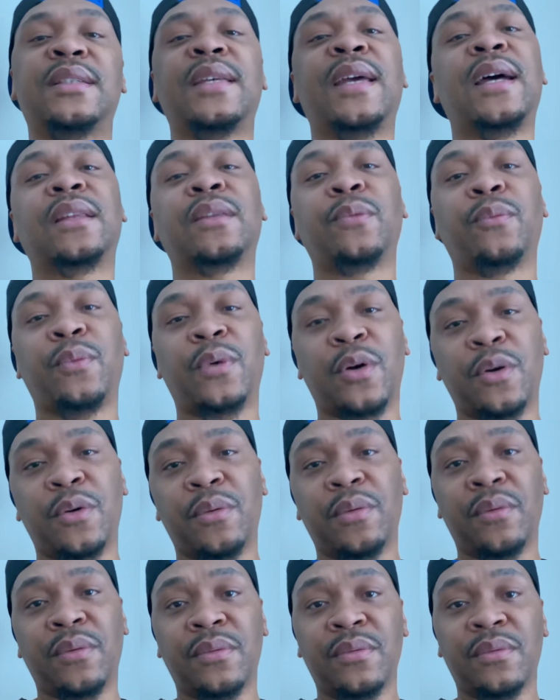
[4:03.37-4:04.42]
got the
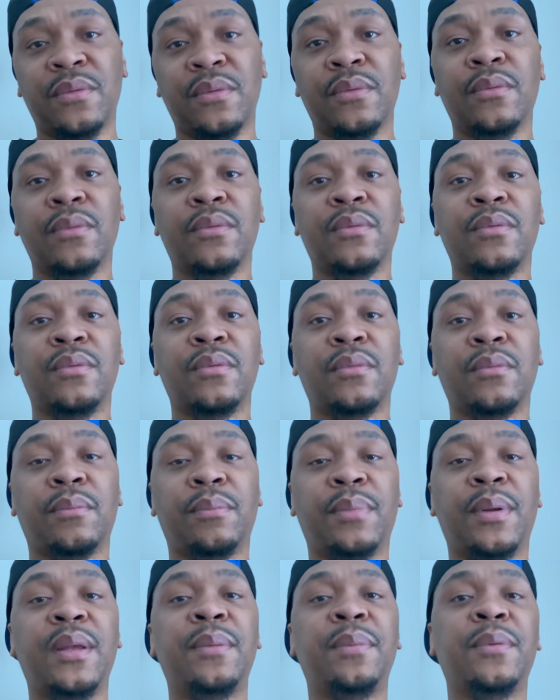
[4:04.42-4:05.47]
wrong
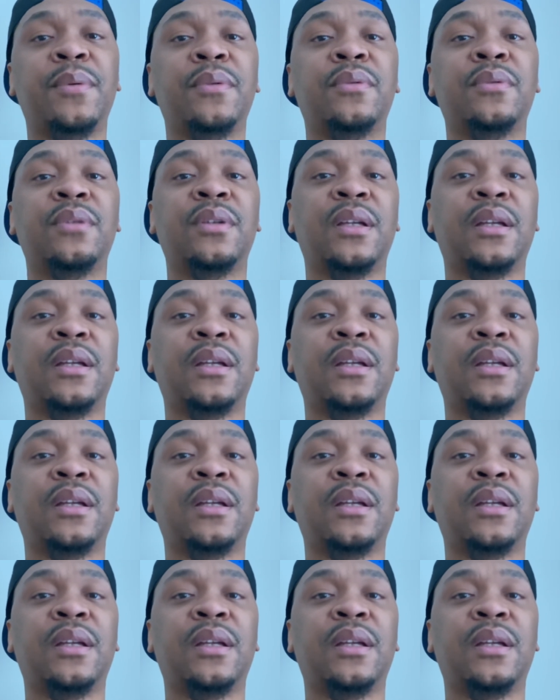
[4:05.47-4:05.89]
people